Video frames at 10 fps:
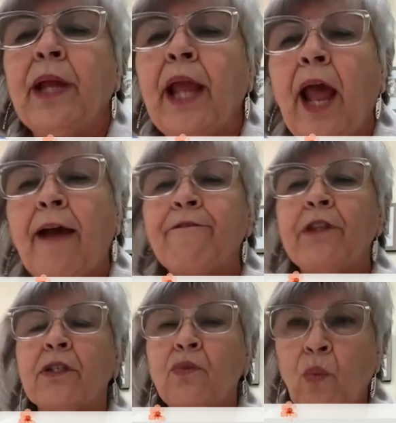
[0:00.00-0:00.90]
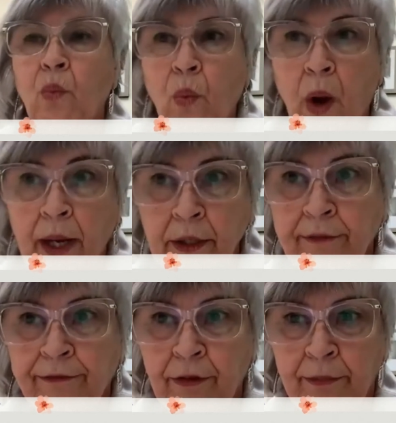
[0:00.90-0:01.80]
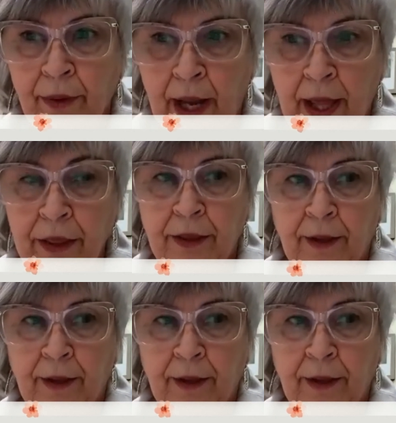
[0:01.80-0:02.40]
We have this wonderful breath.